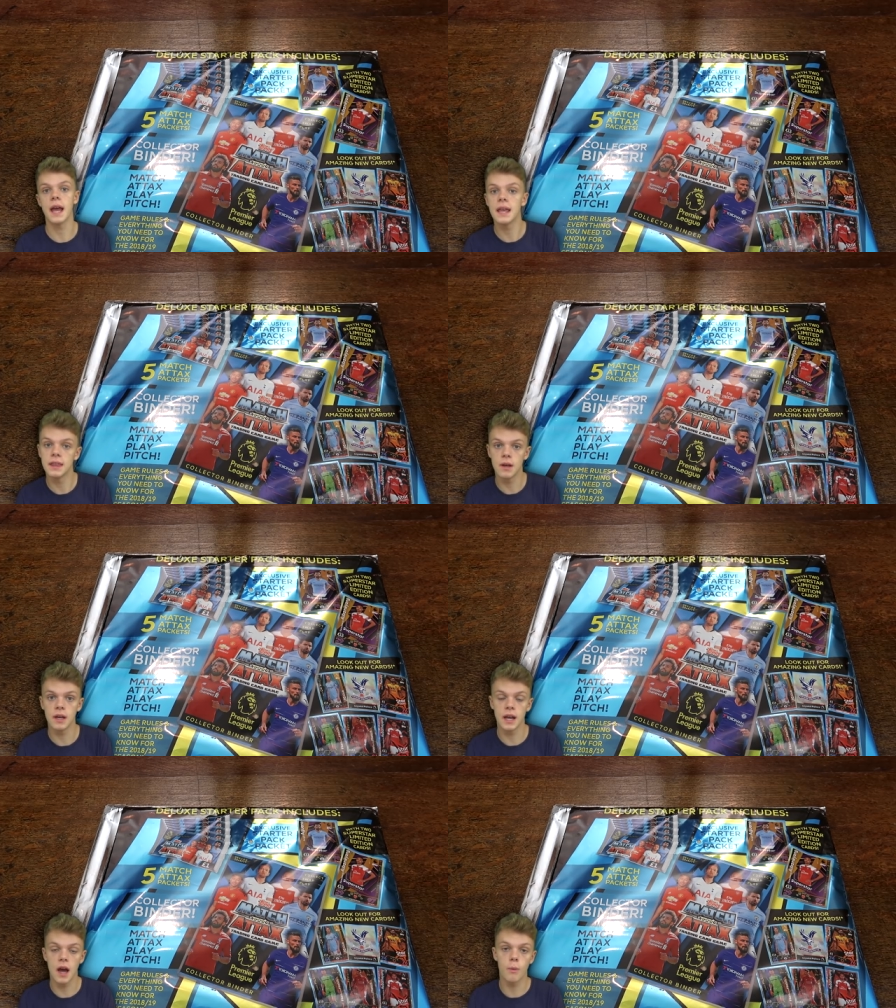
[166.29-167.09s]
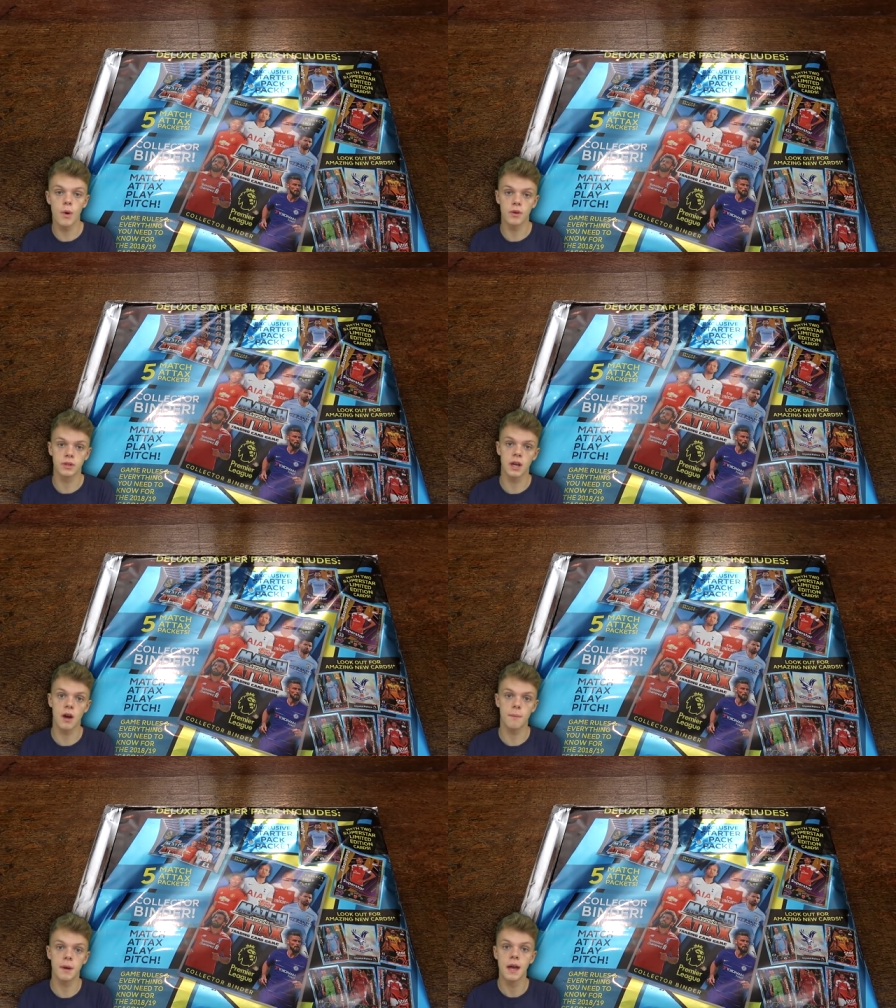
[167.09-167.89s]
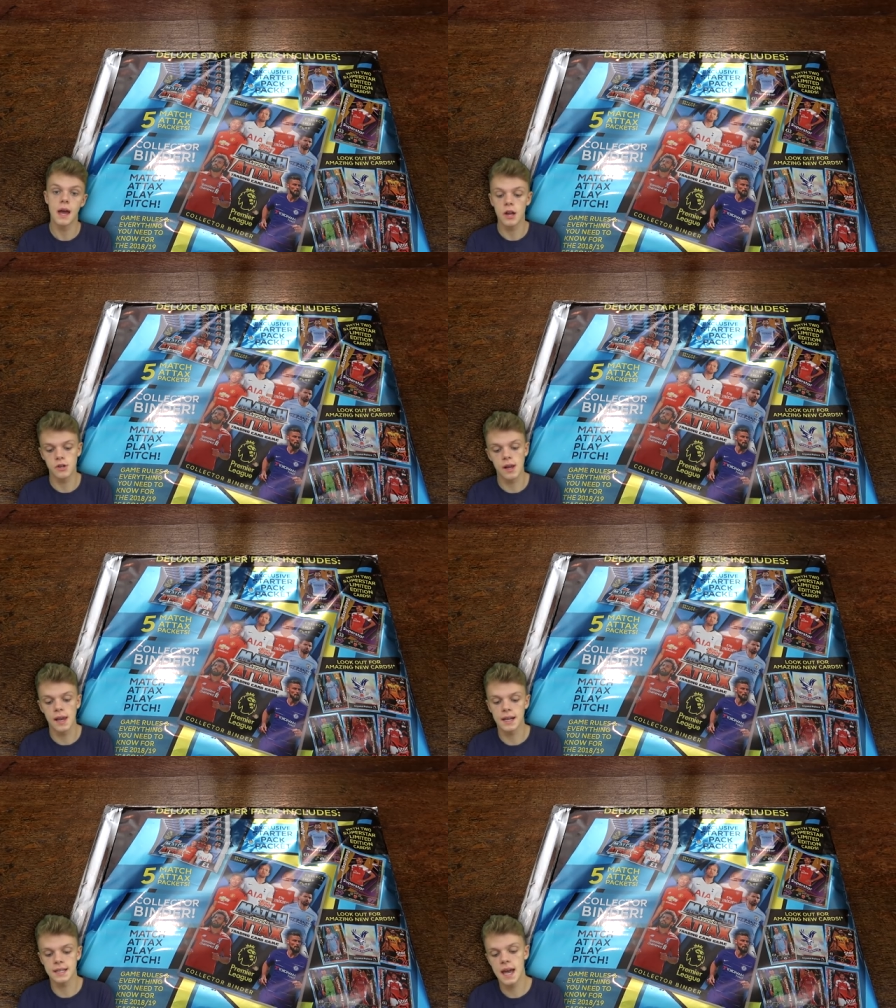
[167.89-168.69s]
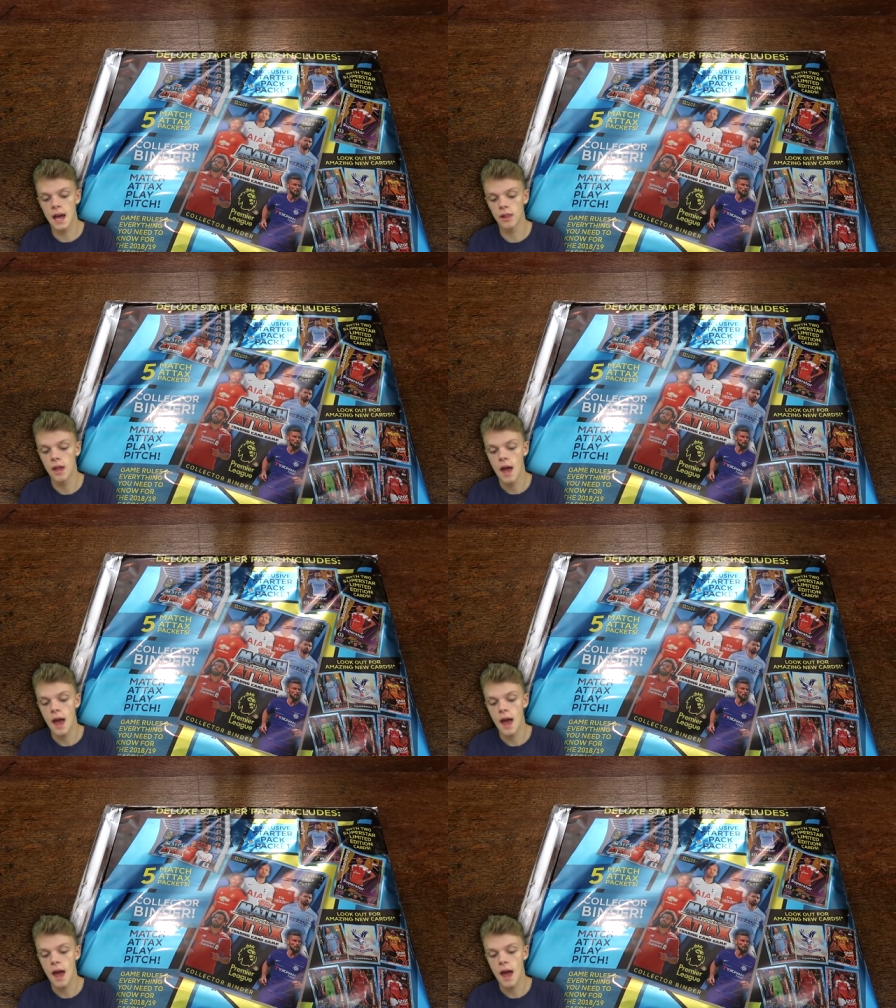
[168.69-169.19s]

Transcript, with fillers: in the World Cup Adrenalyn XL,